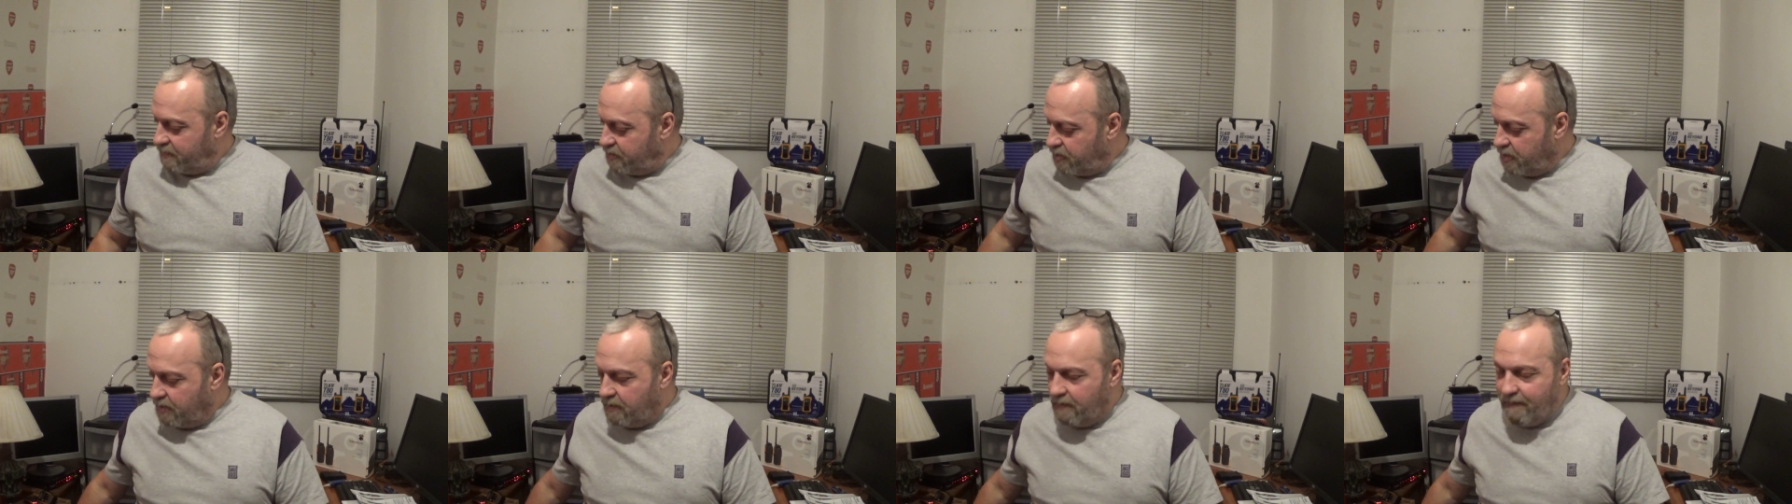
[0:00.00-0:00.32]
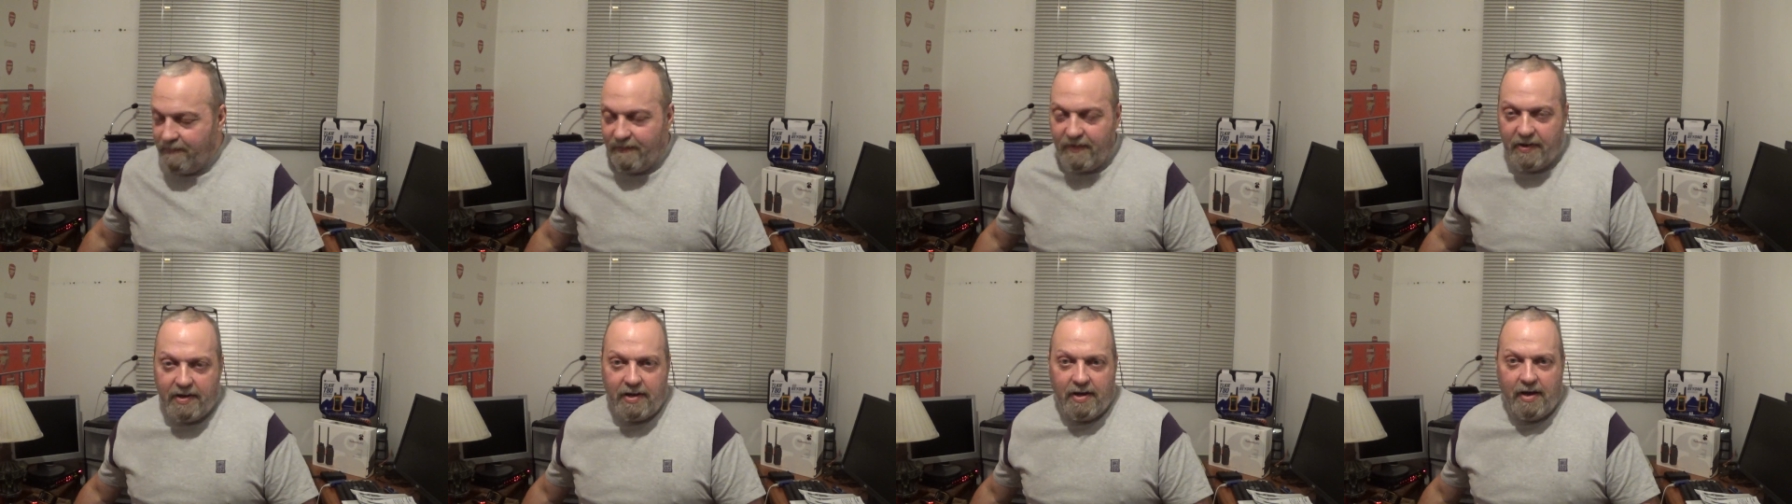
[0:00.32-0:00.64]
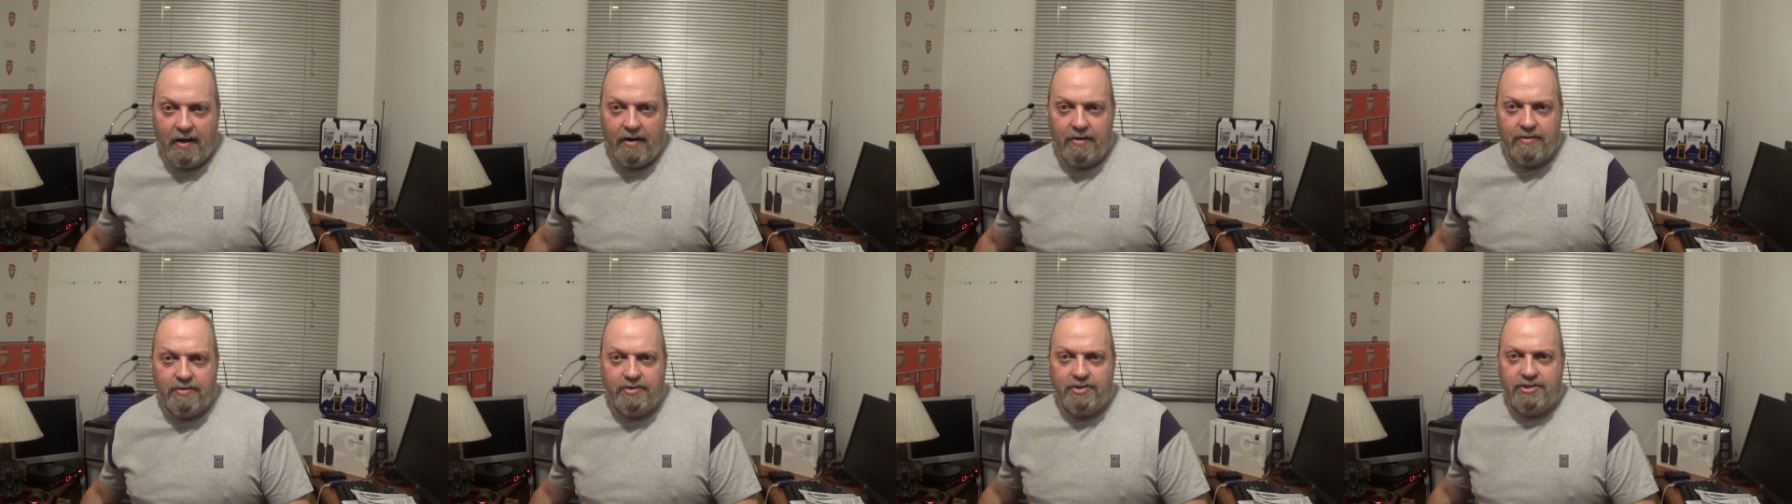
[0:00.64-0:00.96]
doing
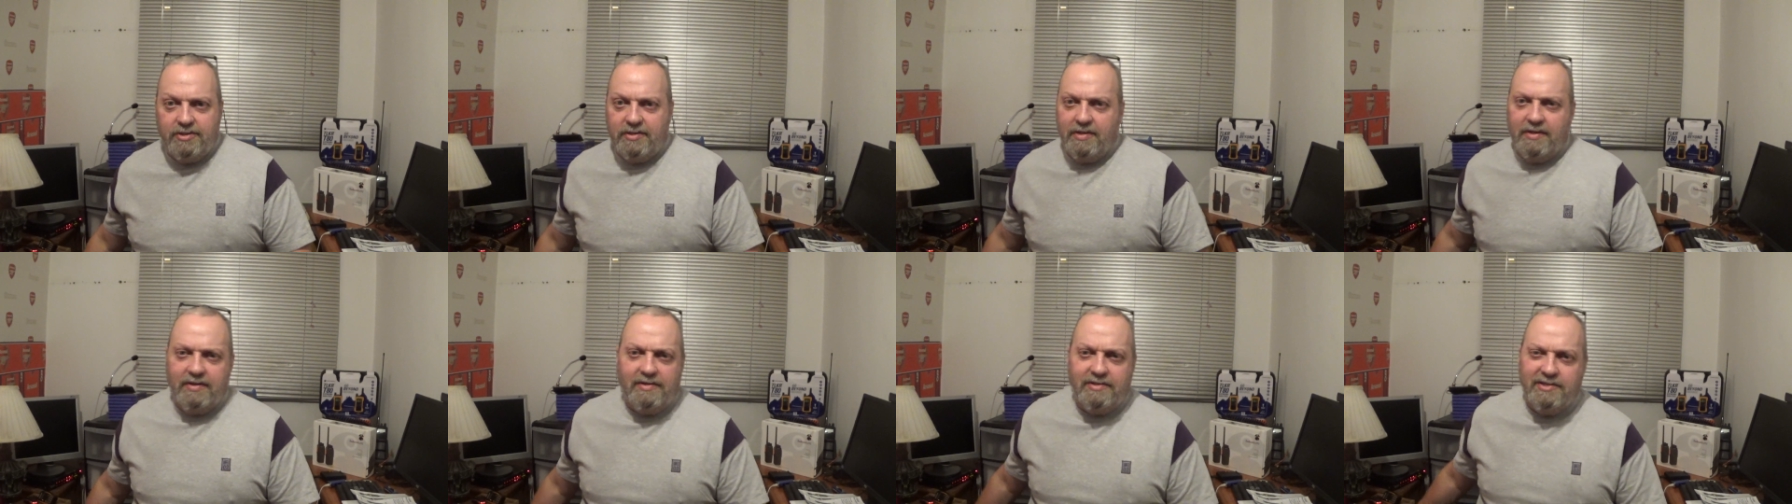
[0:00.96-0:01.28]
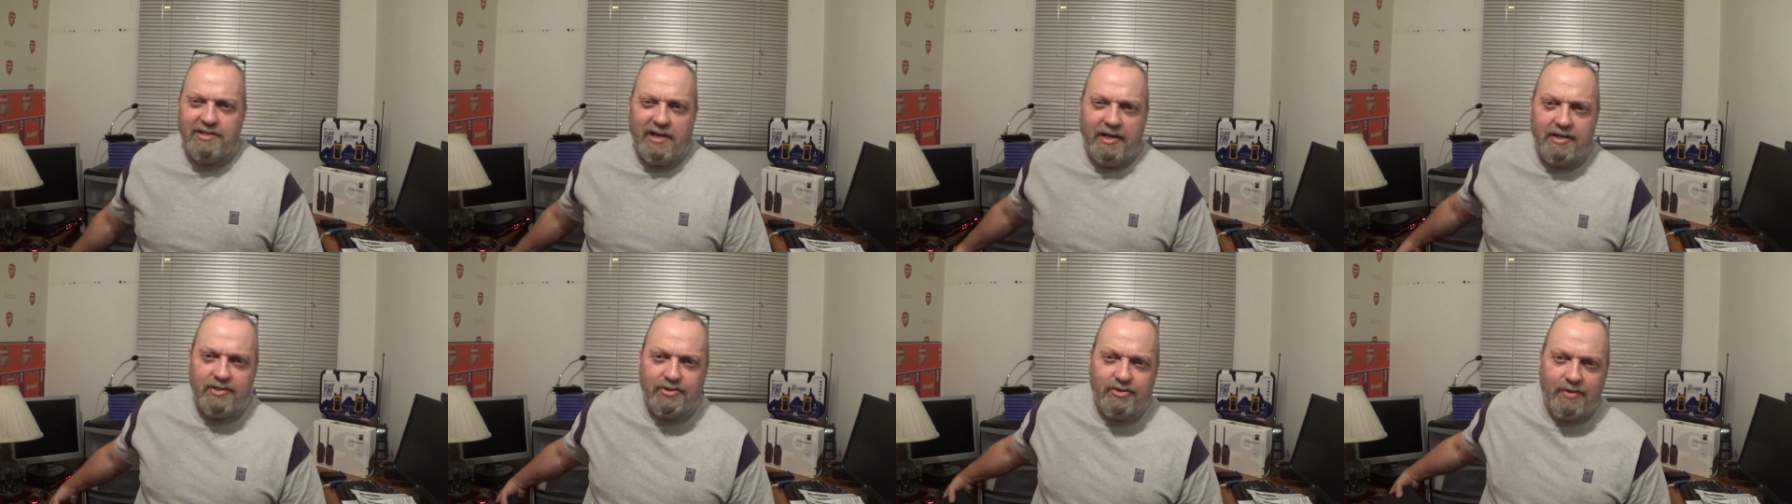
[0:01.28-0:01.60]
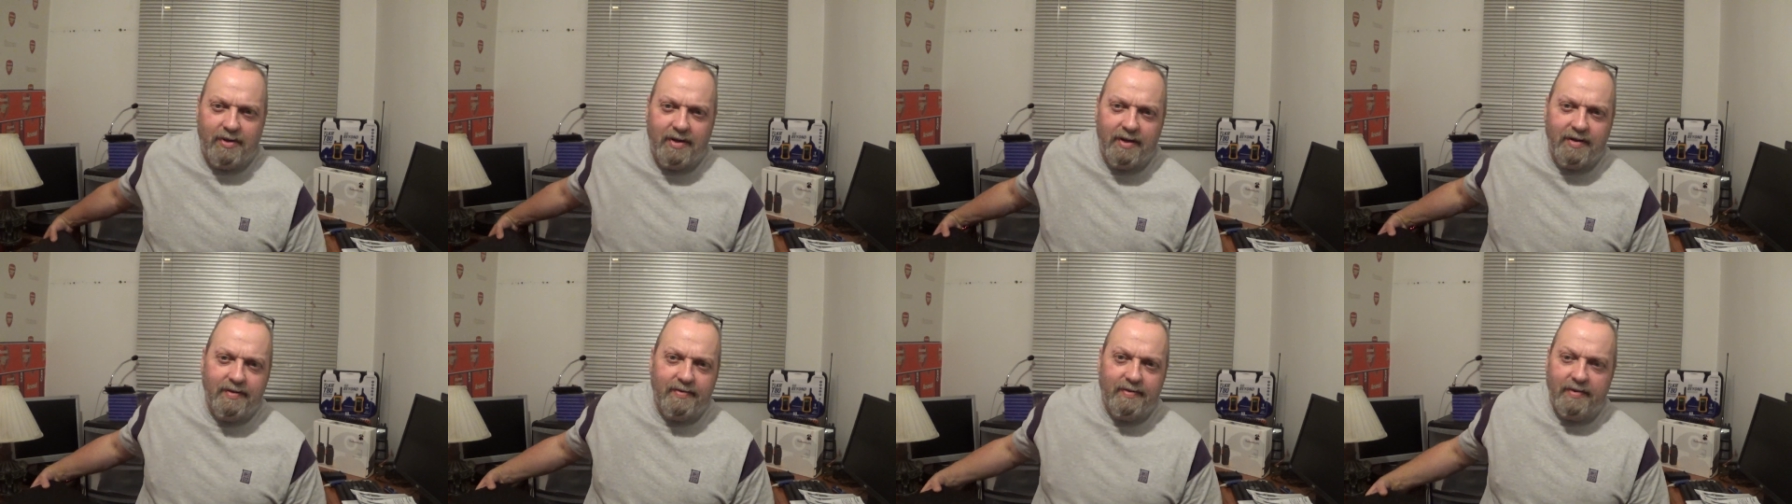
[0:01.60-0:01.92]
videos,
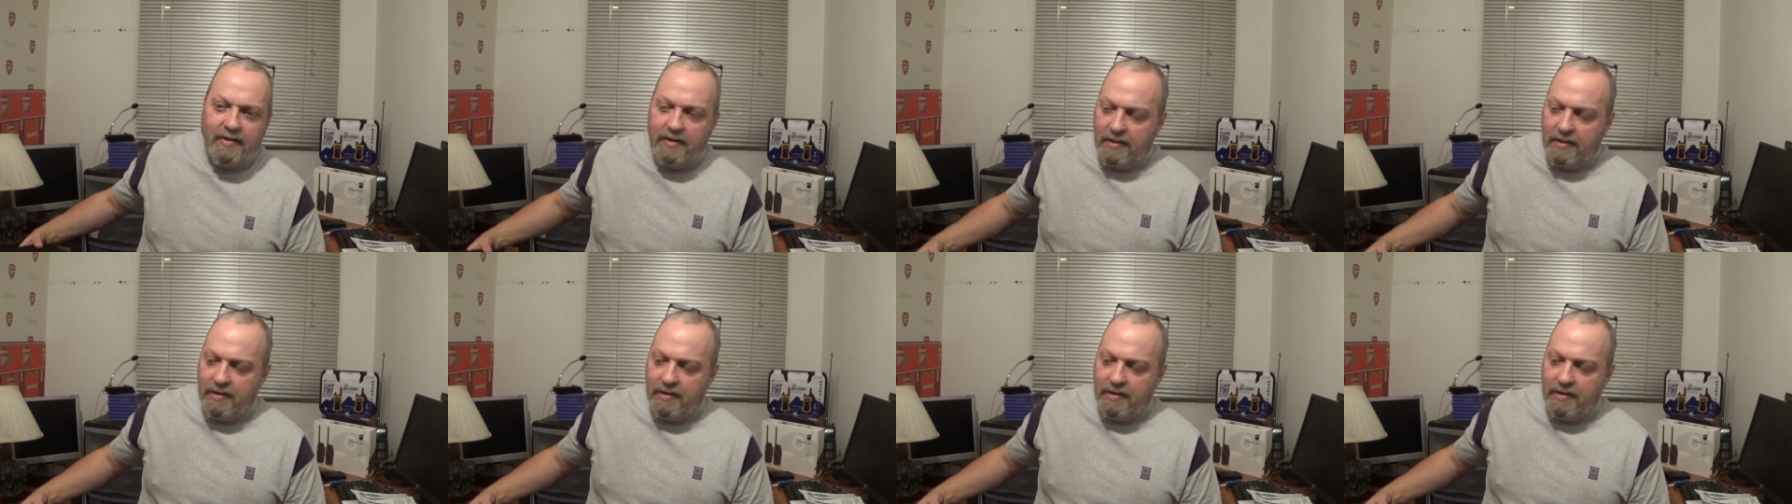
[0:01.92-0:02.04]
etc.